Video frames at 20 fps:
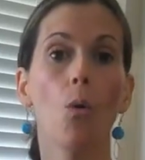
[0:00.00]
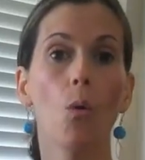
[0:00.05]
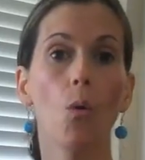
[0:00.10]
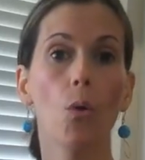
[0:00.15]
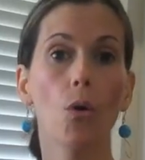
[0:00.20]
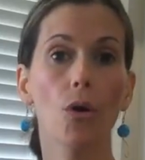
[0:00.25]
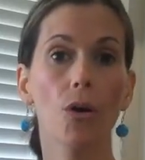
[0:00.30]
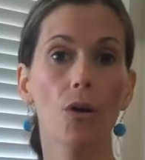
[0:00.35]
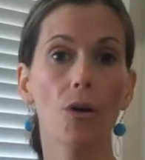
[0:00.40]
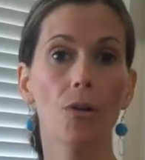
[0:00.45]

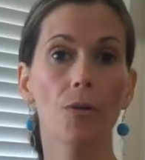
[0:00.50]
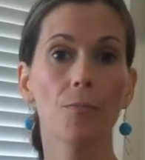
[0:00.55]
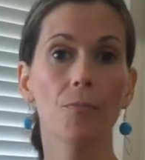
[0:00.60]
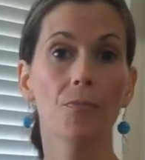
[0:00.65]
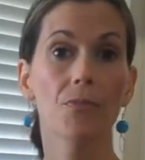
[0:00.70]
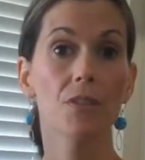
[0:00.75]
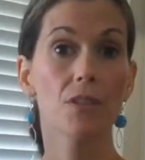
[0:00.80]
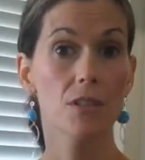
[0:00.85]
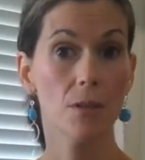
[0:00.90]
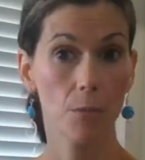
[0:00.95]
or
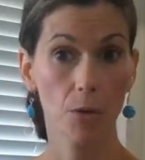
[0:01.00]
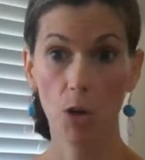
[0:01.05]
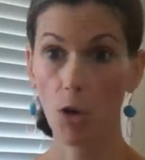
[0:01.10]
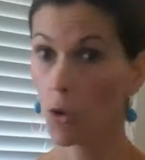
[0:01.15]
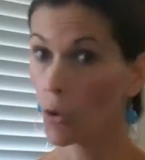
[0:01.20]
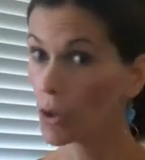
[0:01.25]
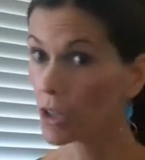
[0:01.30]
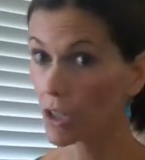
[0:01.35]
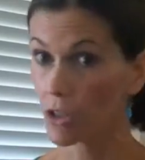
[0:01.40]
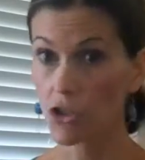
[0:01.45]
some
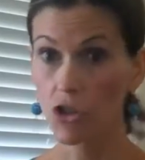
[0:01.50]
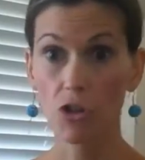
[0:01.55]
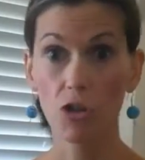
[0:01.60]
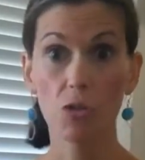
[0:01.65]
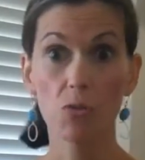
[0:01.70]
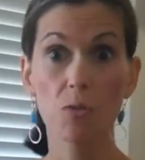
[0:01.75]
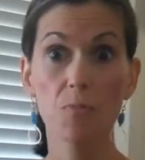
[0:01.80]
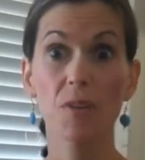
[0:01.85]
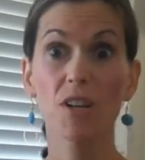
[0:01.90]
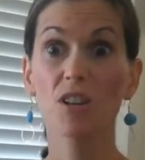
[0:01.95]
coconut
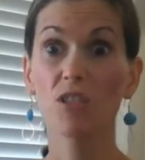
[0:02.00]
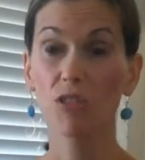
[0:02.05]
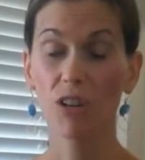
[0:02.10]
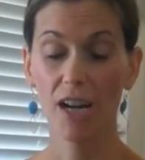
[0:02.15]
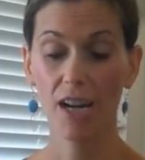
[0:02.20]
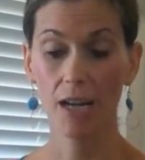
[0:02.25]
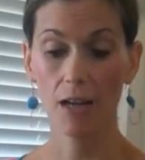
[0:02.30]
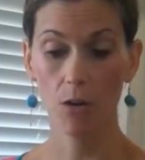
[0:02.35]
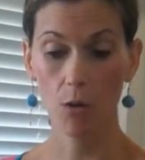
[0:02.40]
sugar would be great.